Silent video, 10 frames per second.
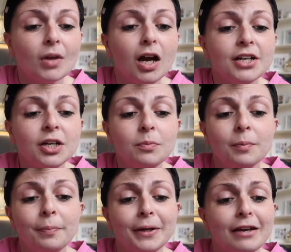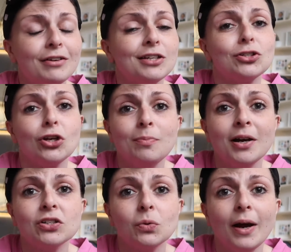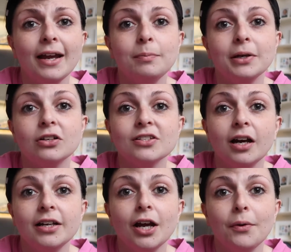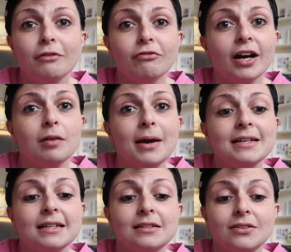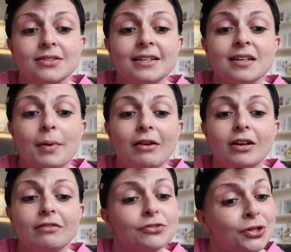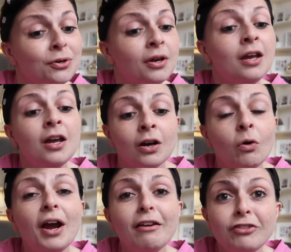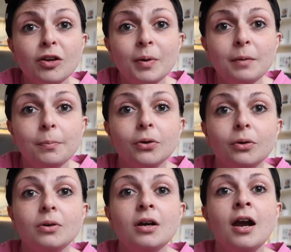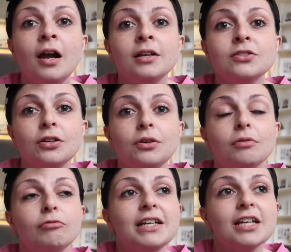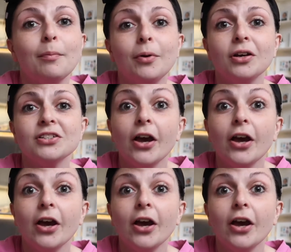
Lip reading: I don't want to give it too much away because I know I've recommended Lucinda Berry to quite a few people to read her books.